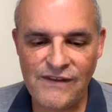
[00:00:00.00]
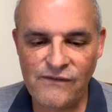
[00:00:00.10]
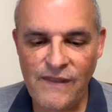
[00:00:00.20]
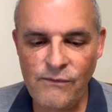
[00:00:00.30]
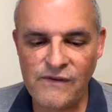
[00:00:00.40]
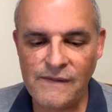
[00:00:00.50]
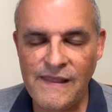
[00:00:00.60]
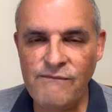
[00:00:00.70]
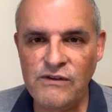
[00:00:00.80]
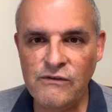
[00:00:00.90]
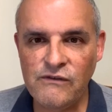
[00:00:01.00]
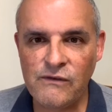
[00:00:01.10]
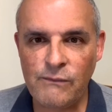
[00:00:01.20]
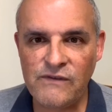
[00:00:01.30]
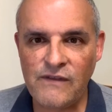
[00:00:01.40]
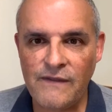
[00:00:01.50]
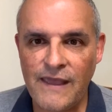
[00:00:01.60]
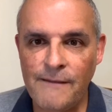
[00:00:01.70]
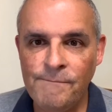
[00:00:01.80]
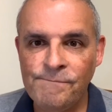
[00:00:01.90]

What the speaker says: So that was 11 years ago that we saw that.